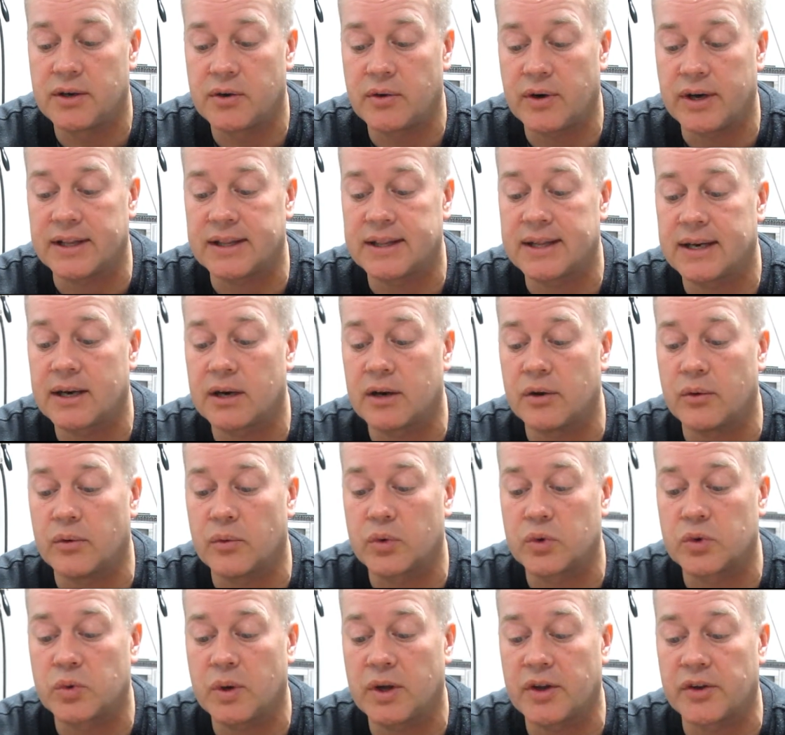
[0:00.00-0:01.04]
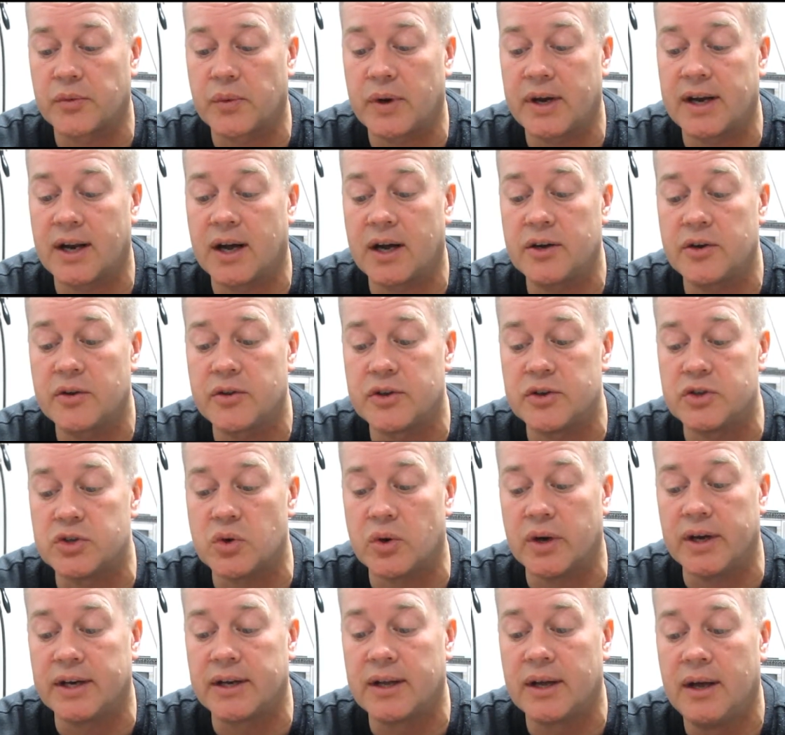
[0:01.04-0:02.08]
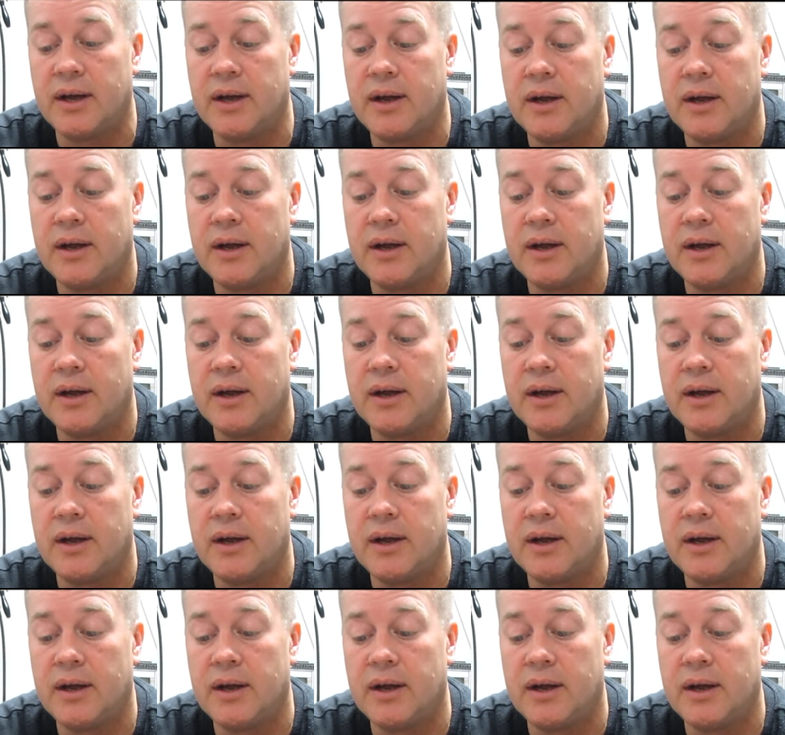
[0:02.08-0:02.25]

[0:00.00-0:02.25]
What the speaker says: right there, and as well as right under the joint,